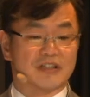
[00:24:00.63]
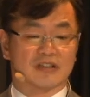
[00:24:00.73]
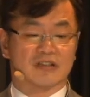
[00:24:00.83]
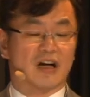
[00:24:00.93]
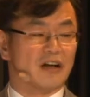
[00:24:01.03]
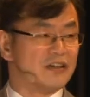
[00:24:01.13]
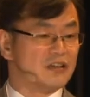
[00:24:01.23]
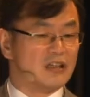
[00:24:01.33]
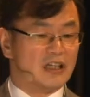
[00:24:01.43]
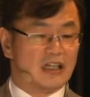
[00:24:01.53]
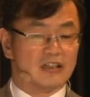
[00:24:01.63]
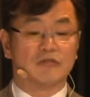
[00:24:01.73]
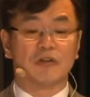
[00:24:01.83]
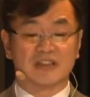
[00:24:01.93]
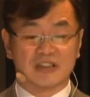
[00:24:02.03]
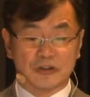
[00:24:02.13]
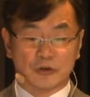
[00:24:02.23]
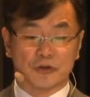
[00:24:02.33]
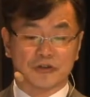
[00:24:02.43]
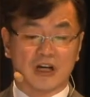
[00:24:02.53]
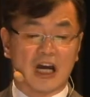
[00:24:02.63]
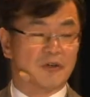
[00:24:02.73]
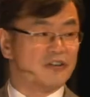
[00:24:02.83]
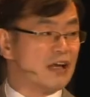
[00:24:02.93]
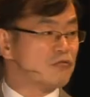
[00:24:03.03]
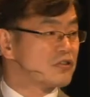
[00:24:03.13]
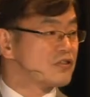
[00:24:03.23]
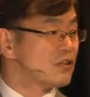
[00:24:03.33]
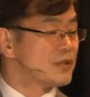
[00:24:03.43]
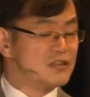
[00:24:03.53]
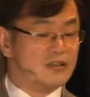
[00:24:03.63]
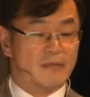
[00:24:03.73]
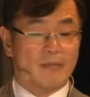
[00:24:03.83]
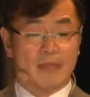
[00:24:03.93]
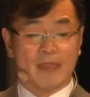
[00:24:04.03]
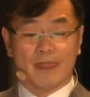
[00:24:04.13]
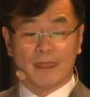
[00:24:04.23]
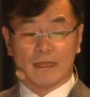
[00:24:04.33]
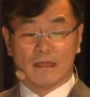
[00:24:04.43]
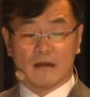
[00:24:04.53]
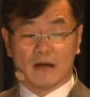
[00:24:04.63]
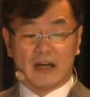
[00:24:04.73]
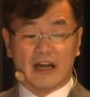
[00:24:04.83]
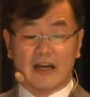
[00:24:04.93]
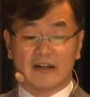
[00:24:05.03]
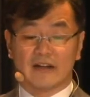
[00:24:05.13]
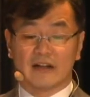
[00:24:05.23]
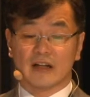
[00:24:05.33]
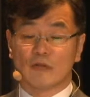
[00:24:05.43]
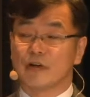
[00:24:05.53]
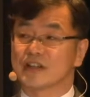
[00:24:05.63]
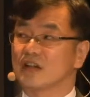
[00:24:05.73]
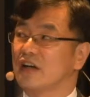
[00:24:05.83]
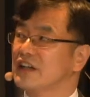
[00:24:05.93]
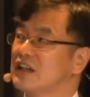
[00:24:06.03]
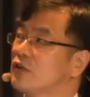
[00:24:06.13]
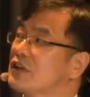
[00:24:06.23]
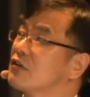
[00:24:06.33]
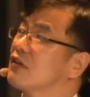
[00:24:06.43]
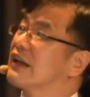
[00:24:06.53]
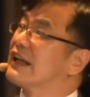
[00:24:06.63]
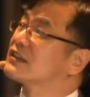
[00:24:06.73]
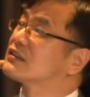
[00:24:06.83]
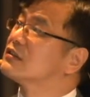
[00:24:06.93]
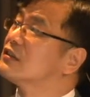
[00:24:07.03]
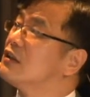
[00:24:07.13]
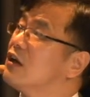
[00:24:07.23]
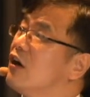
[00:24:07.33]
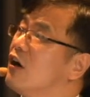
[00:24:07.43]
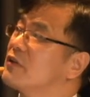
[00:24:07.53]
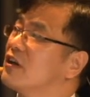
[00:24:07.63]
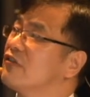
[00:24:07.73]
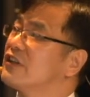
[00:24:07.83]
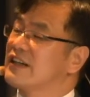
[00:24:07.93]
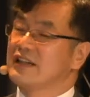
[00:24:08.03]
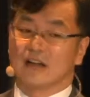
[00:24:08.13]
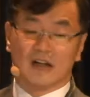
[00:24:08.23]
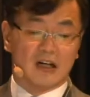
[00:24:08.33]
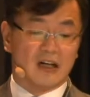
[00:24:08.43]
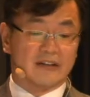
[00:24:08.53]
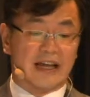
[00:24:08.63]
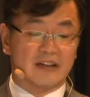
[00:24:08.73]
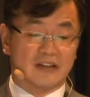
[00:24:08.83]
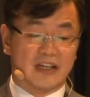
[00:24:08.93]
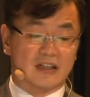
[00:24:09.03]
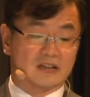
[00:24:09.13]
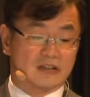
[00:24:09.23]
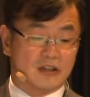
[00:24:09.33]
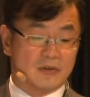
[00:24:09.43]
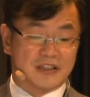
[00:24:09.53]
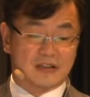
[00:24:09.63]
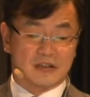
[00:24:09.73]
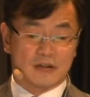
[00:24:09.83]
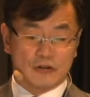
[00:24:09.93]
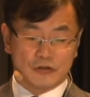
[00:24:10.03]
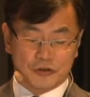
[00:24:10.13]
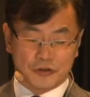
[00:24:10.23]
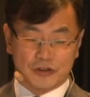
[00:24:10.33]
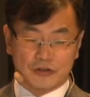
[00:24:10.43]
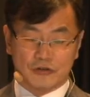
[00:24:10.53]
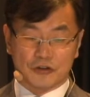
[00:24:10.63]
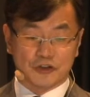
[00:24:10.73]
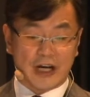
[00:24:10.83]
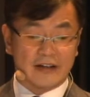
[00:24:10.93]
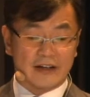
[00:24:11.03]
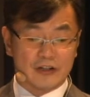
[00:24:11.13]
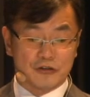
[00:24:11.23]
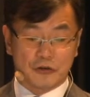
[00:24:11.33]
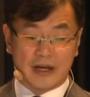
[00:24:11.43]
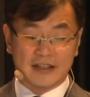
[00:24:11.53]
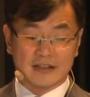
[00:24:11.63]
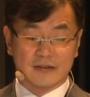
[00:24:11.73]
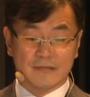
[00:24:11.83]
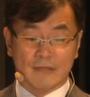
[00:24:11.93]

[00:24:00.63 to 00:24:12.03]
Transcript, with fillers: we just started we introduced hybrid network service. And then, then we started international links of the 100 gig, uh, 10 gig service to the, to the China and US.